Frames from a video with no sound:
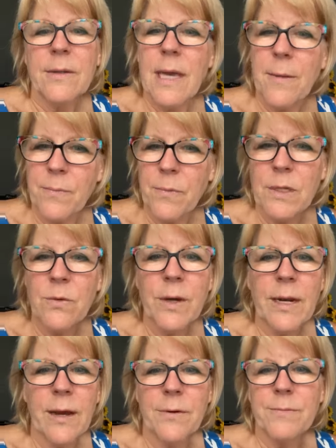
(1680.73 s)
Yep, when you
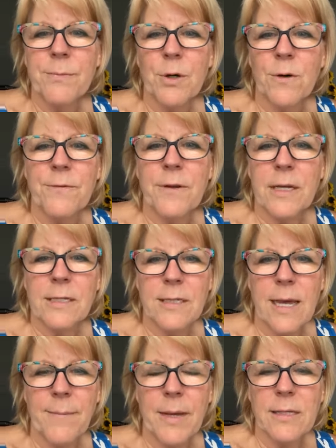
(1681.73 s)
went out.
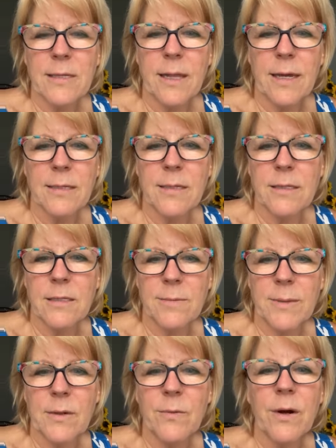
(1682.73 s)
Perfect. That makes a lot of sense
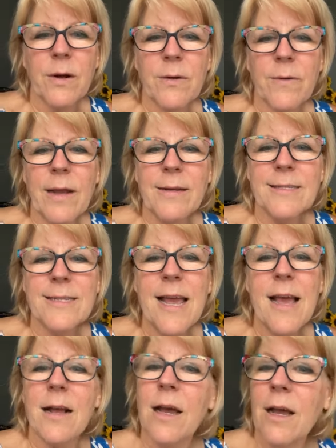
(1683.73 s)
to me. Wear it around his
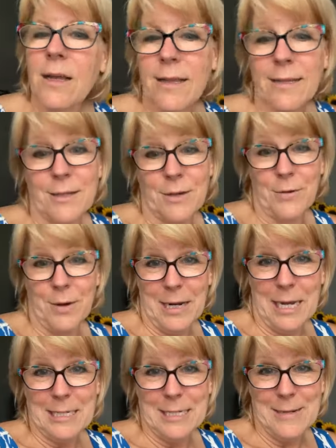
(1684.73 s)
neck. That's a
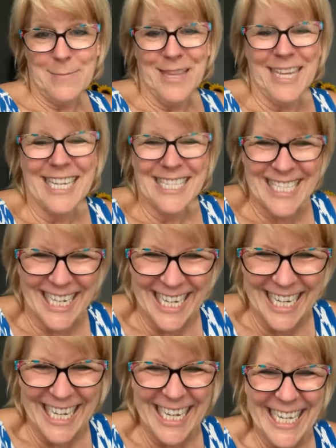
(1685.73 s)
great idea, Melissa.
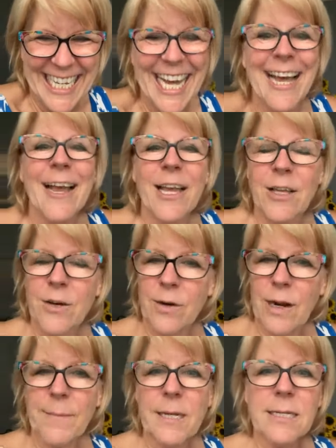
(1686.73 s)
you know
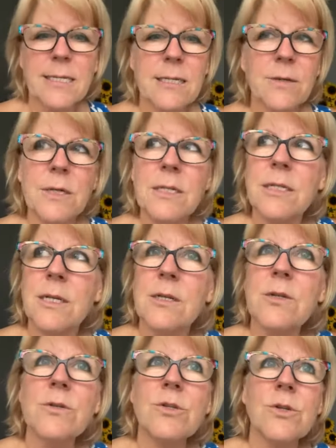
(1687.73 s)
what? I'm going to still
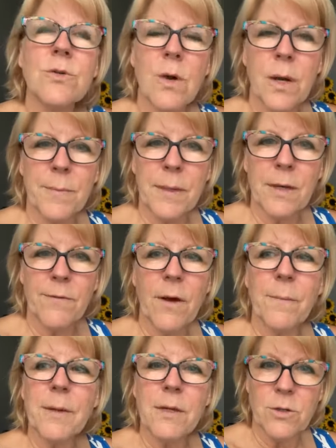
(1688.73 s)
continue to um, give
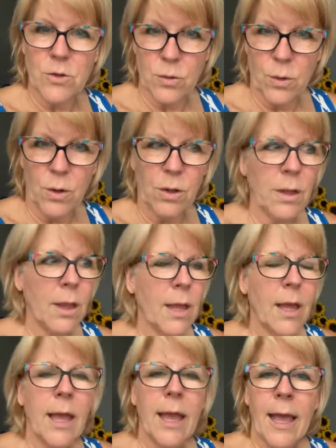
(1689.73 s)
up control
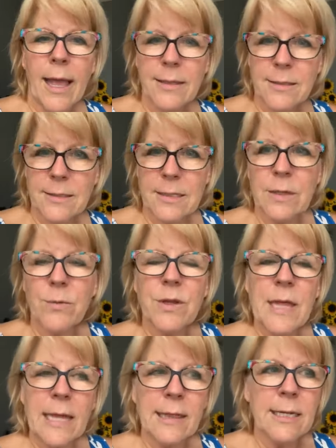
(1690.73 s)
and see
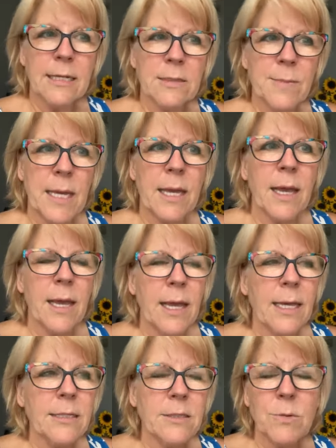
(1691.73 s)
where that leads me
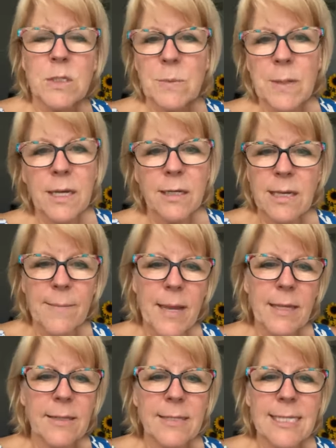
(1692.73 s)
it just because I
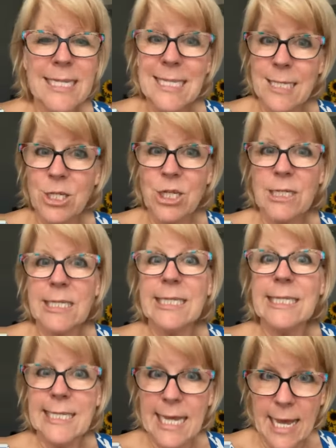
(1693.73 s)
made this decision
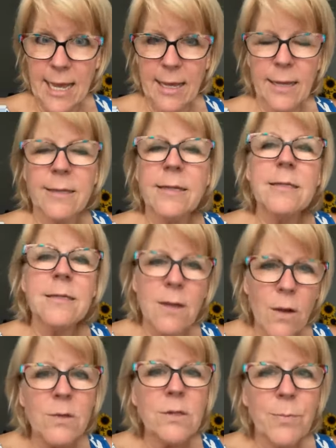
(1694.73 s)
today, and this is
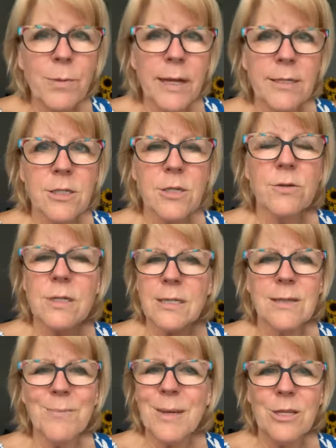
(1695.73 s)
also applies to you,
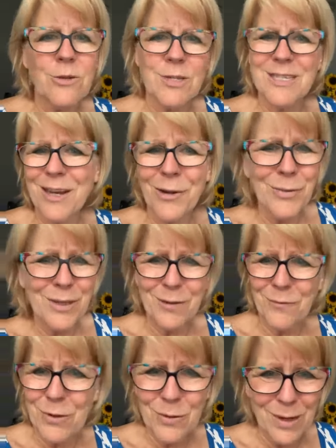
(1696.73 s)
doesn't mean you're stuck with
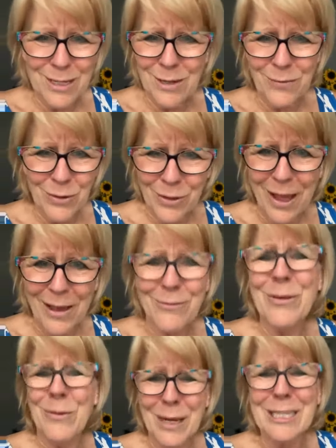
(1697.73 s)
it for the rest of your
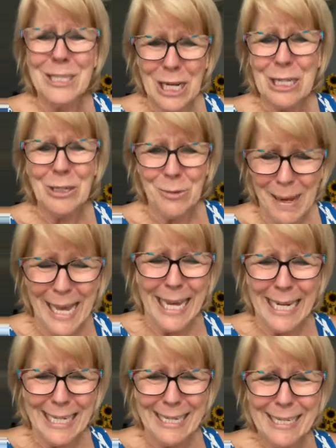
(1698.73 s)
life. You can change your
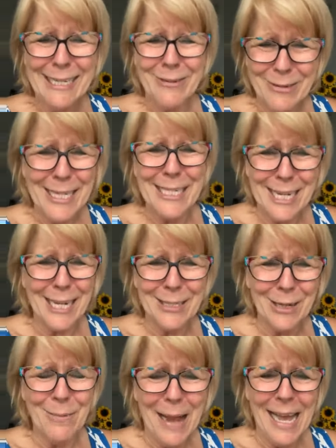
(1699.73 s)
mind. You can
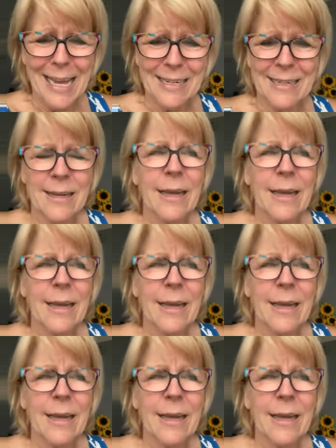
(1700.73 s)
change your mind.